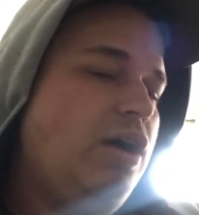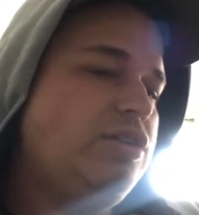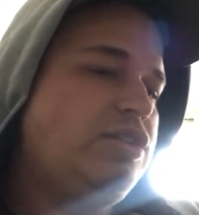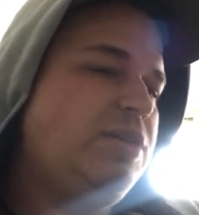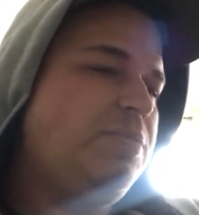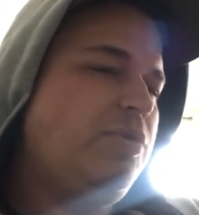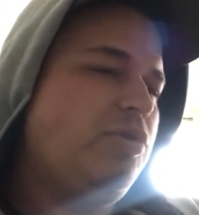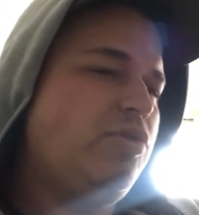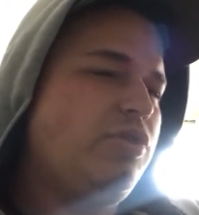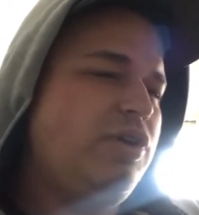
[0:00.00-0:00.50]

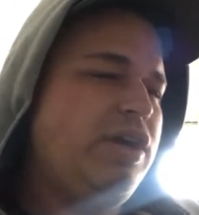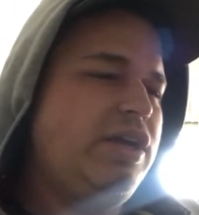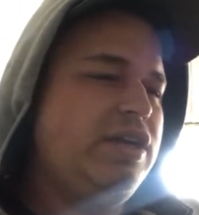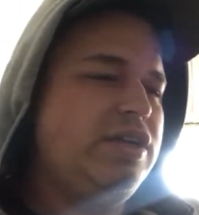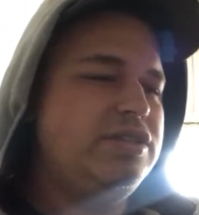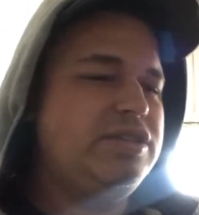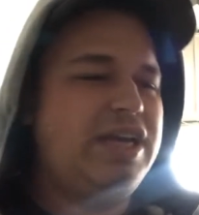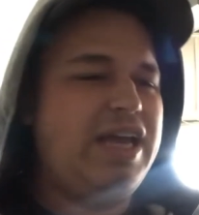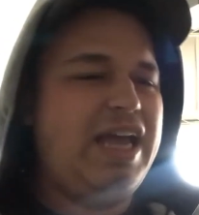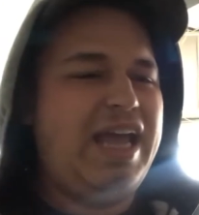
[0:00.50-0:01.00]
Simple Green
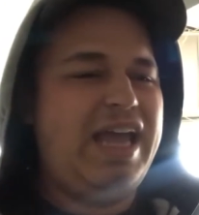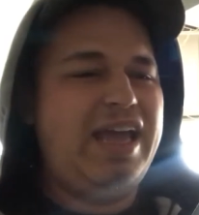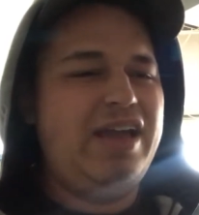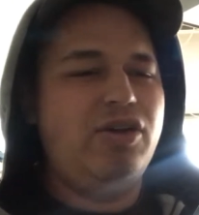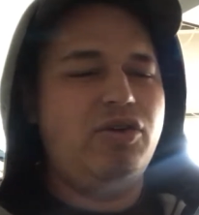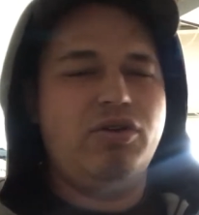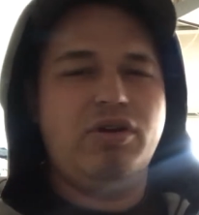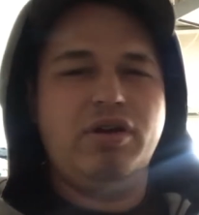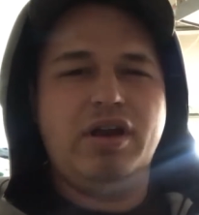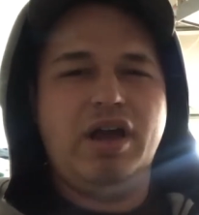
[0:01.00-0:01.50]
is an
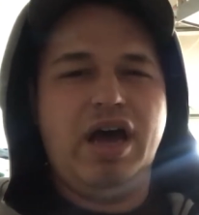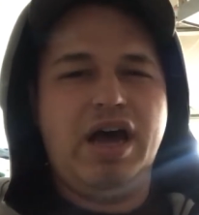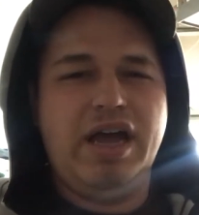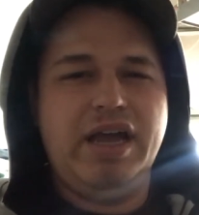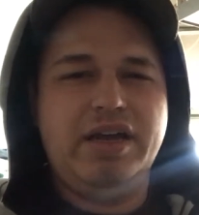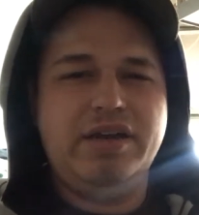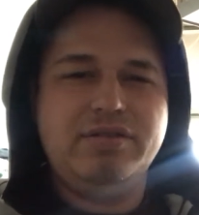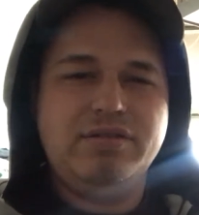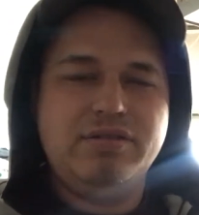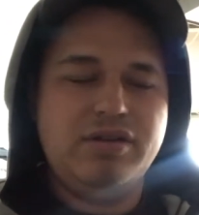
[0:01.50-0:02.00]
8 or a
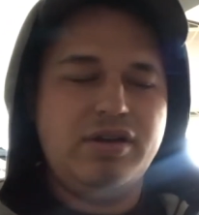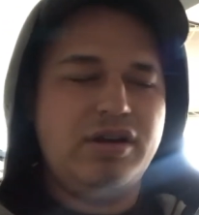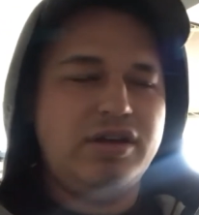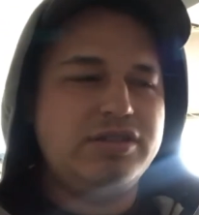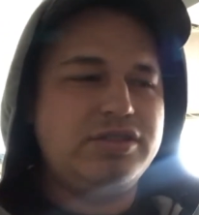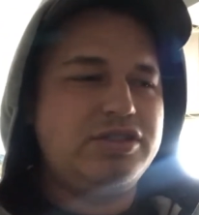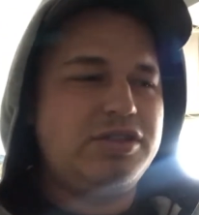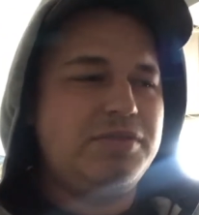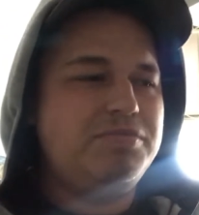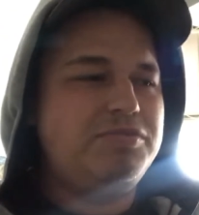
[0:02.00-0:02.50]
9.
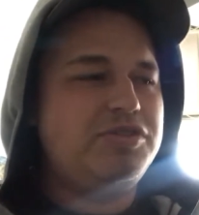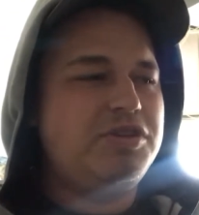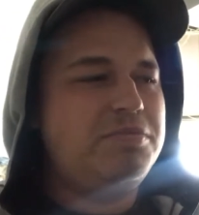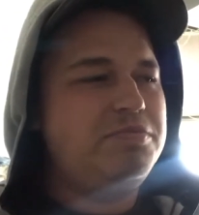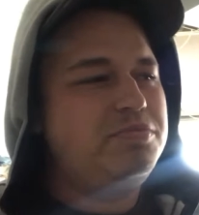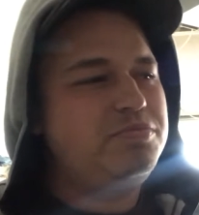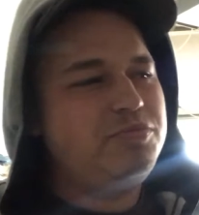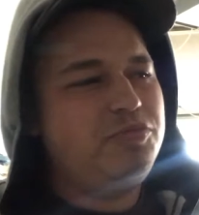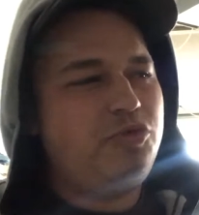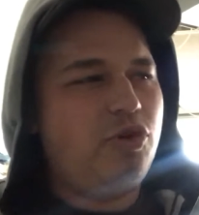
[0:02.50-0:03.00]

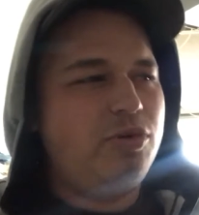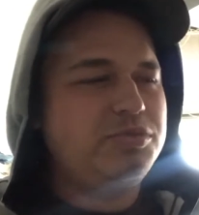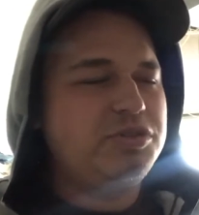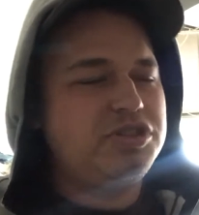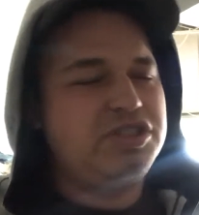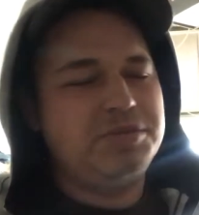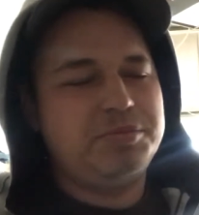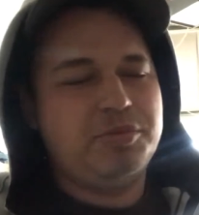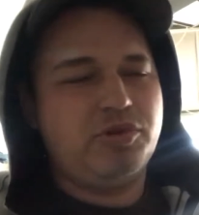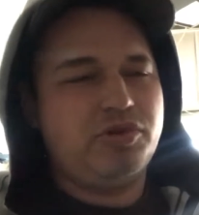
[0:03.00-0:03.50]
Some forms
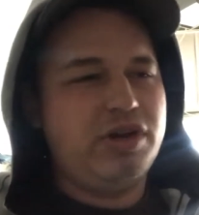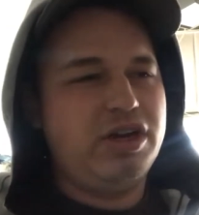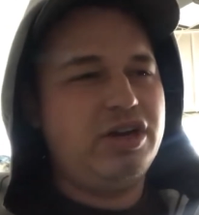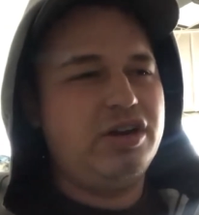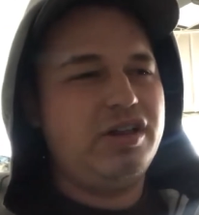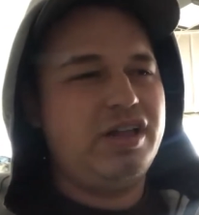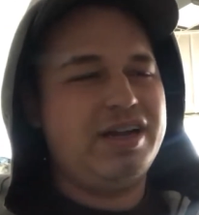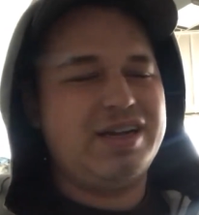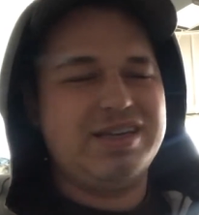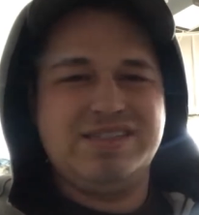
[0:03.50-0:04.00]
of Simple Green
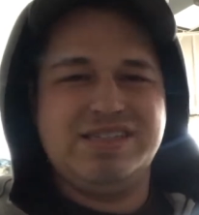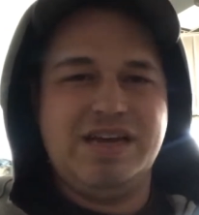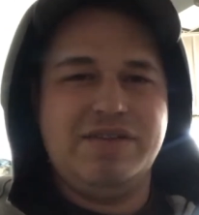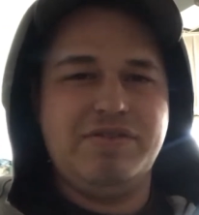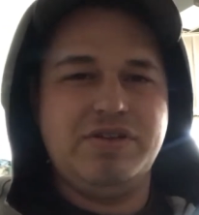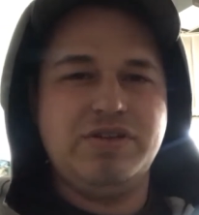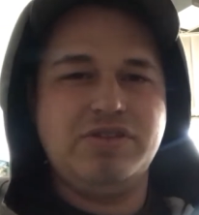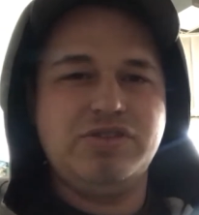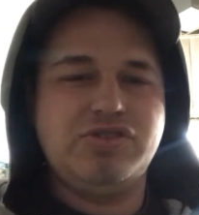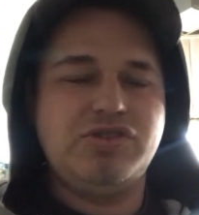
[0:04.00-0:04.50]
are like a
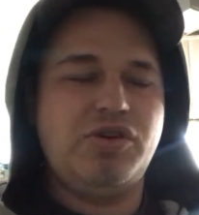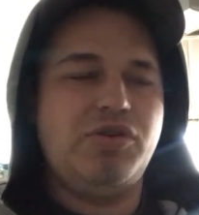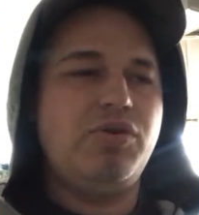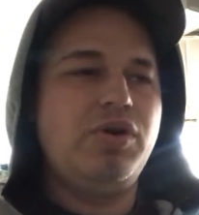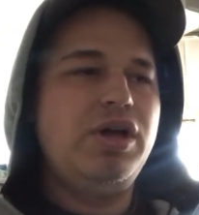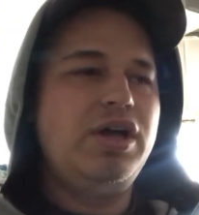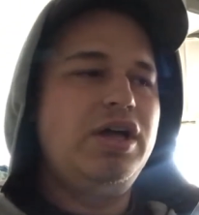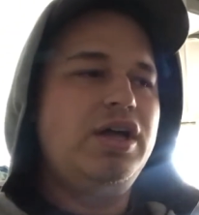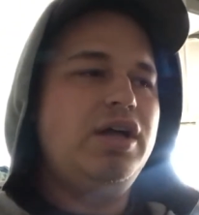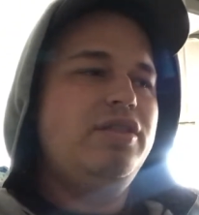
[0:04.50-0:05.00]
7, so
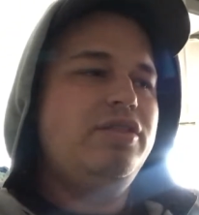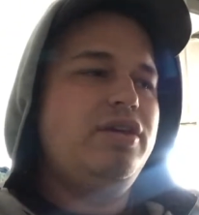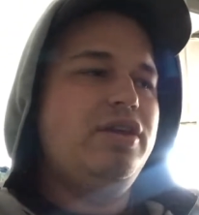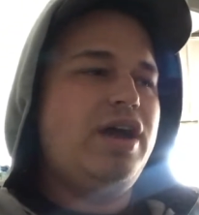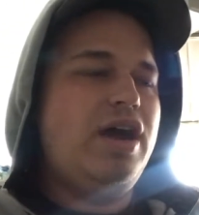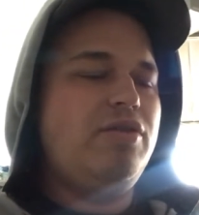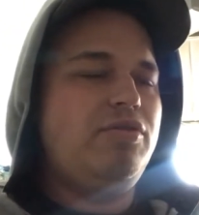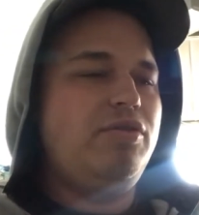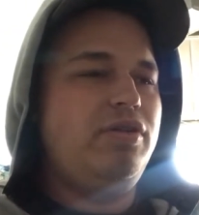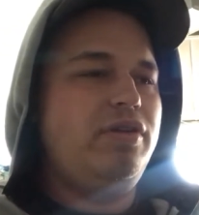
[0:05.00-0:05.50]
they're
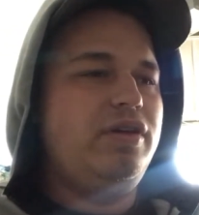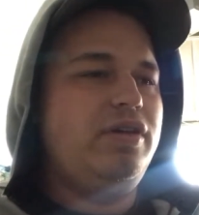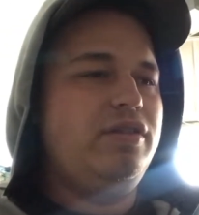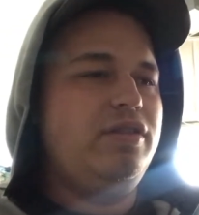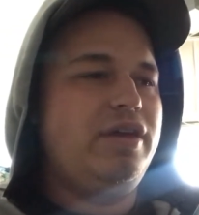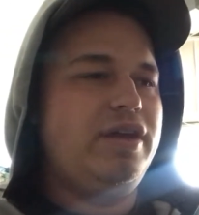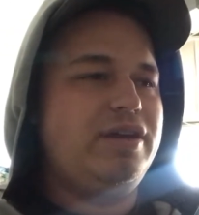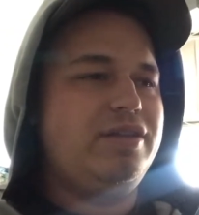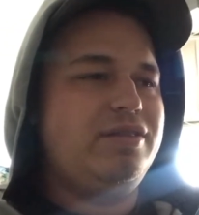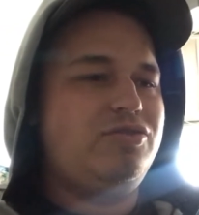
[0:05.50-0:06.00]
not really
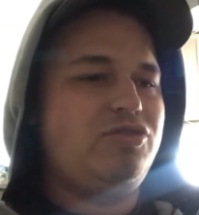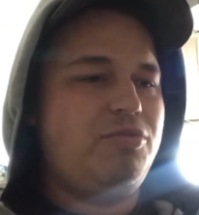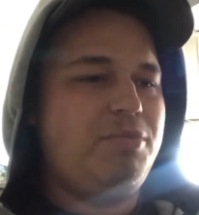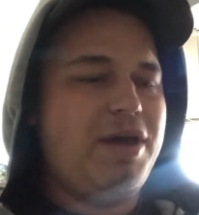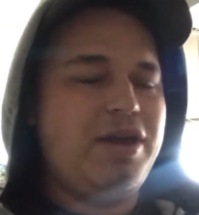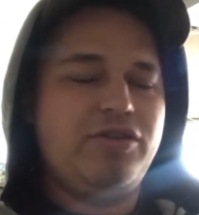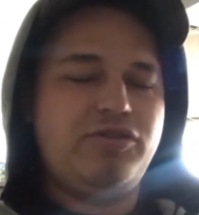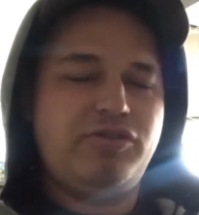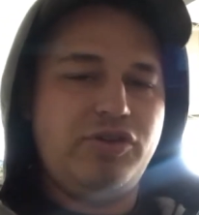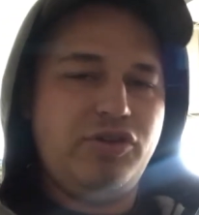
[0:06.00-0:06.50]
like
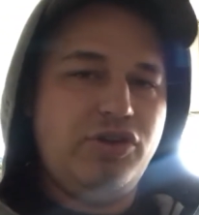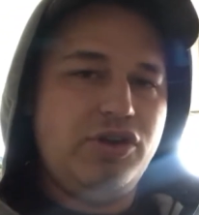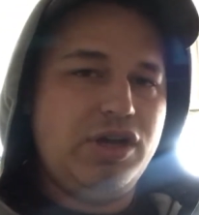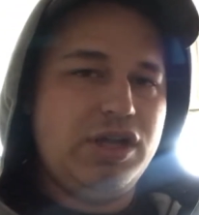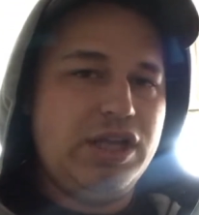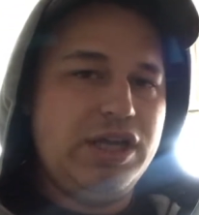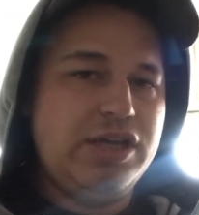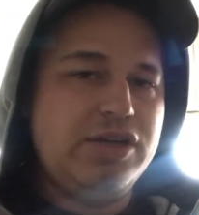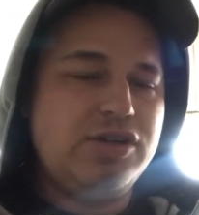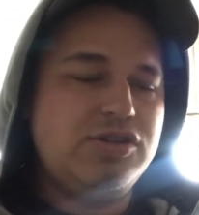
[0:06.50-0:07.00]
tremendously good
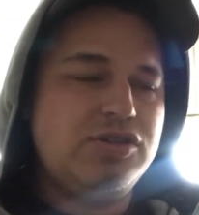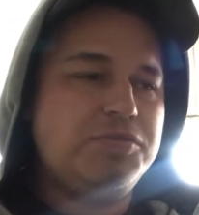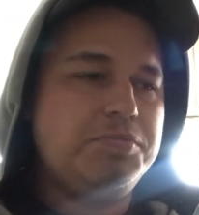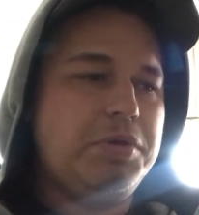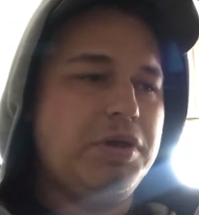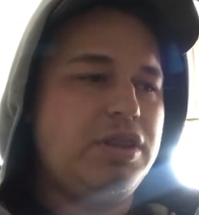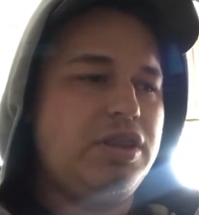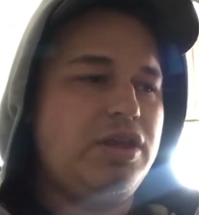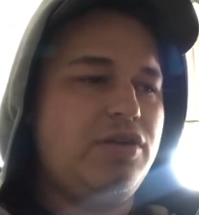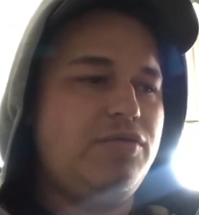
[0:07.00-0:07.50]
cleaners,
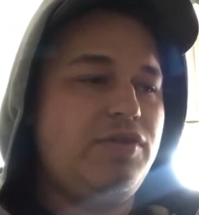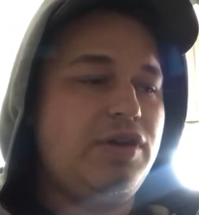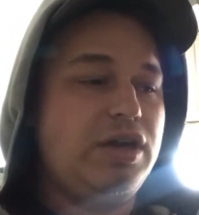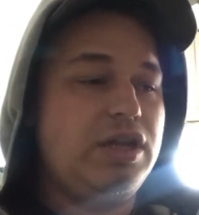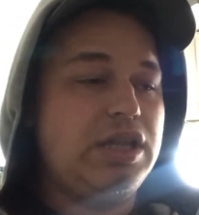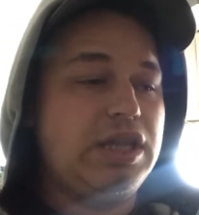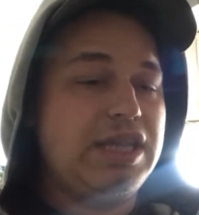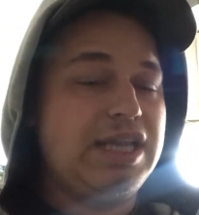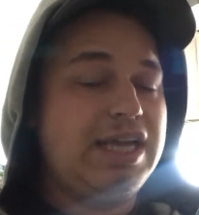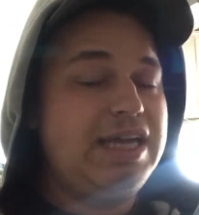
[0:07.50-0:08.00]
but they're
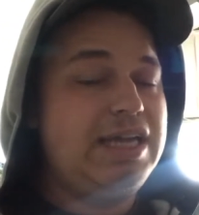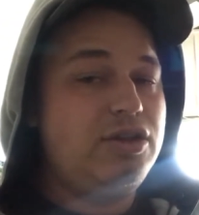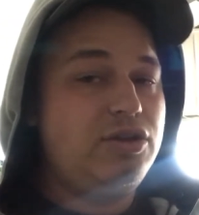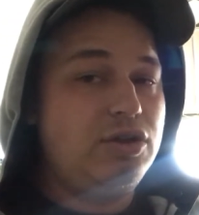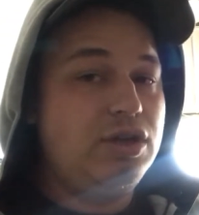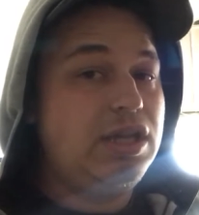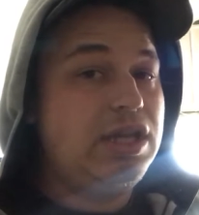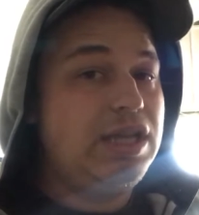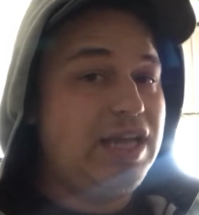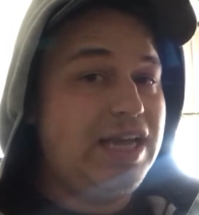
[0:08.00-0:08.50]
very
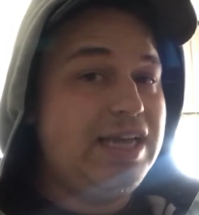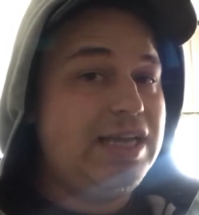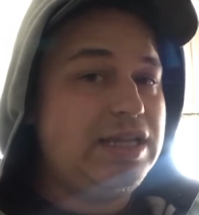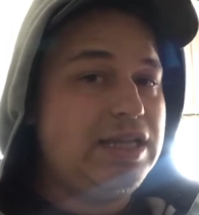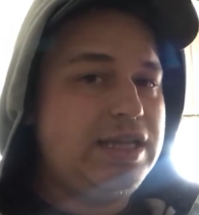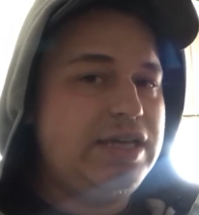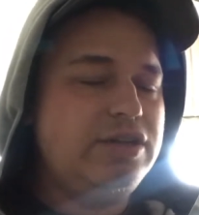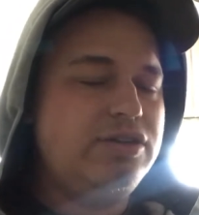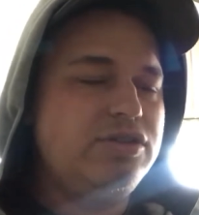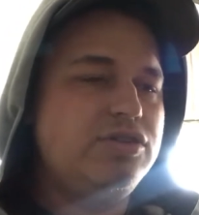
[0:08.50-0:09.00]
good light
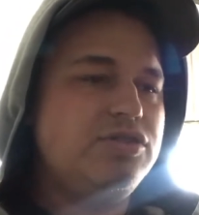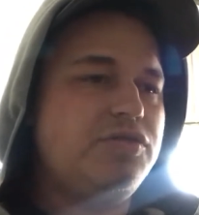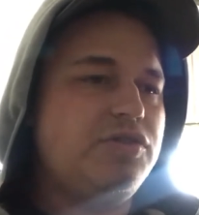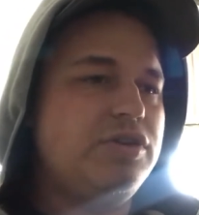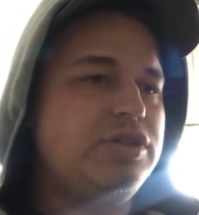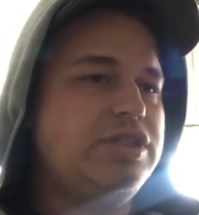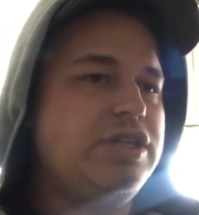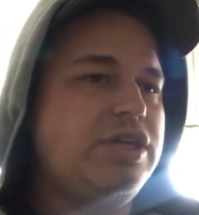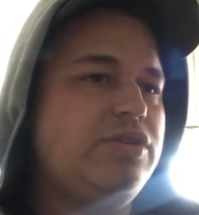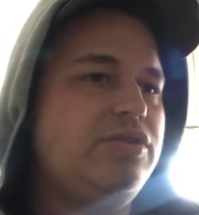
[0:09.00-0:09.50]
cleaners
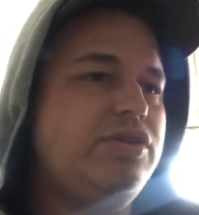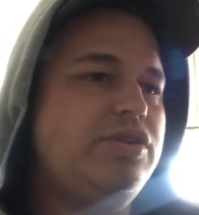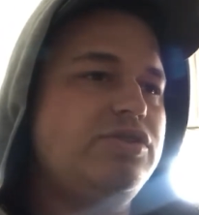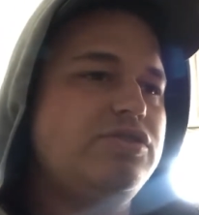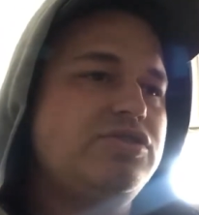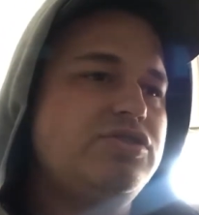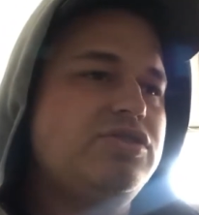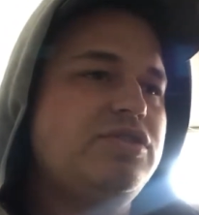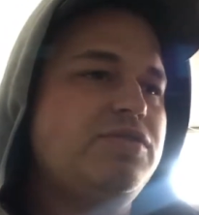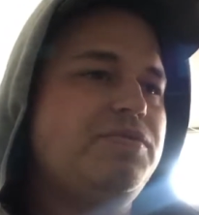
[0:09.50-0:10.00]
for
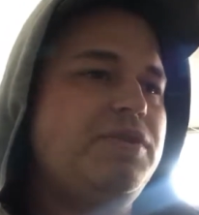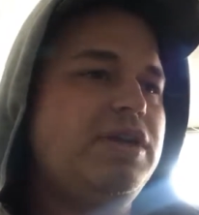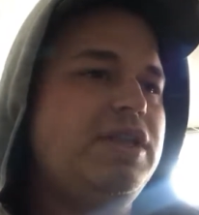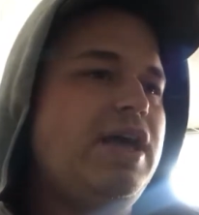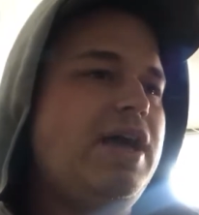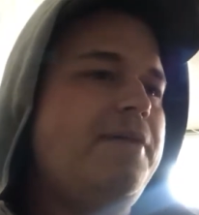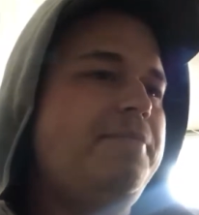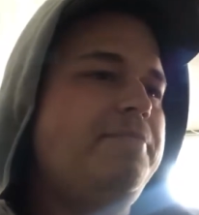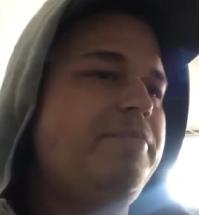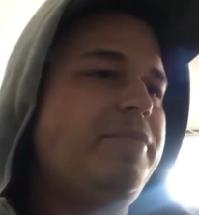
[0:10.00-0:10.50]
interiors and stuff like
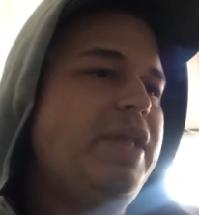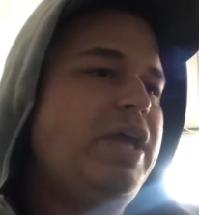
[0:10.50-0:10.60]
that.